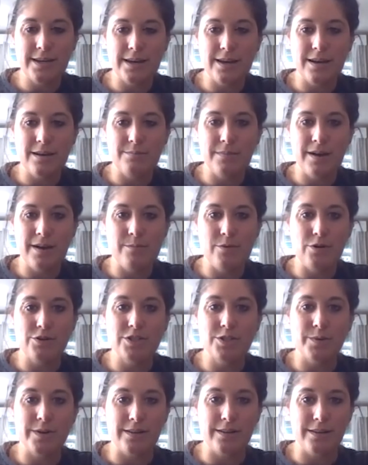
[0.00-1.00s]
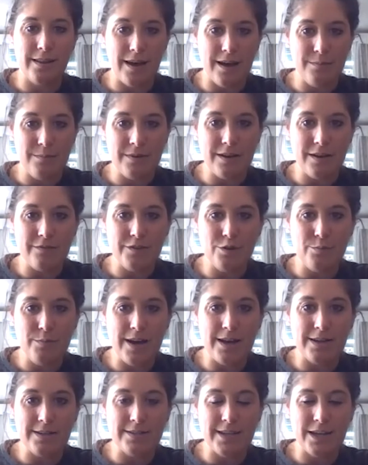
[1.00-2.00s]
I'm also an alum of
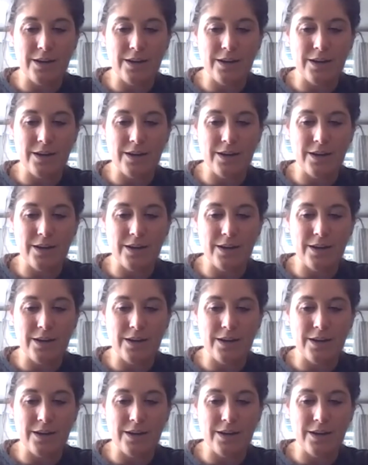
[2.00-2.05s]
UMass.